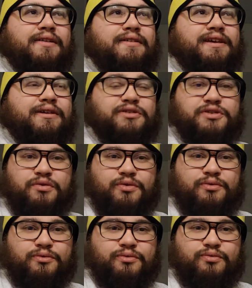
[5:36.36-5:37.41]
He
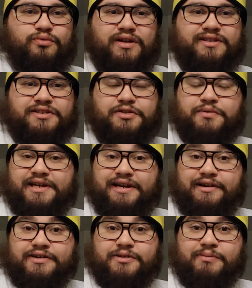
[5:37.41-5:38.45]
also runs into a
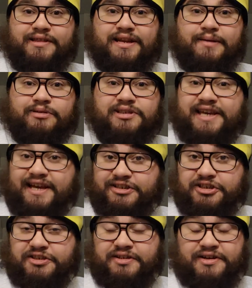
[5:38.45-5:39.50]
character by the name of
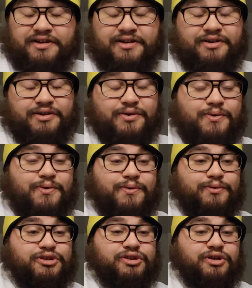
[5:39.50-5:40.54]
Sketch,
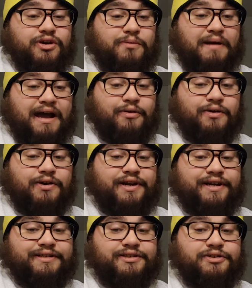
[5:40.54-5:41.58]
who her power
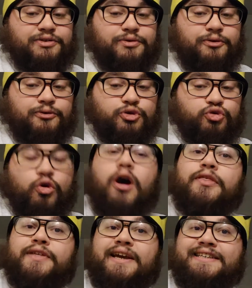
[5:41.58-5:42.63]
is to
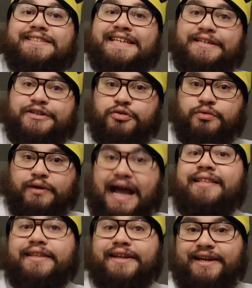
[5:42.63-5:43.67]
draw things into
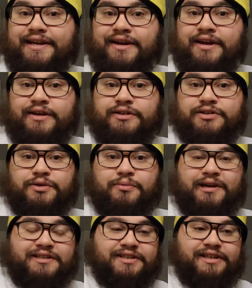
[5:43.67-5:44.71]
reality. So
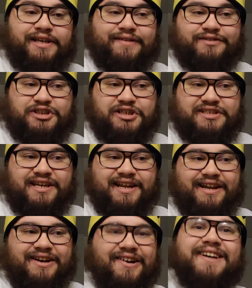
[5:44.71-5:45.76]
basically, if she's got
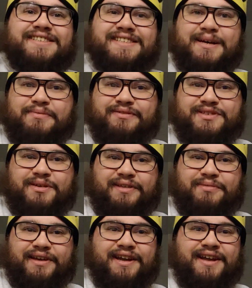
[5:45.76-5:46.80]
a concept of
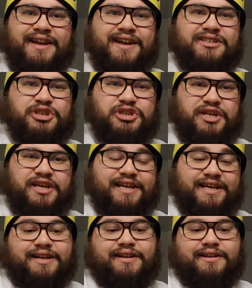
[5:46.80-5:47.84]
something, she
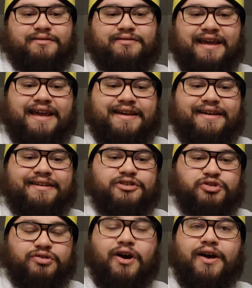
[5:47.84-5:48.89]
can take it,
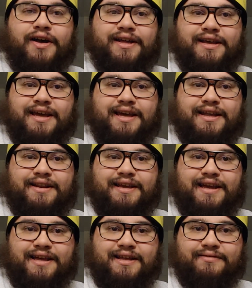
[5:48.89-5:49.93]
draw it, and
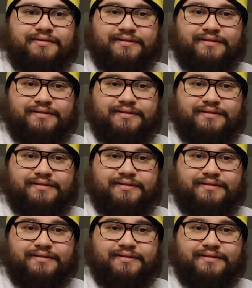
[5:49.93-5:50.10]
it,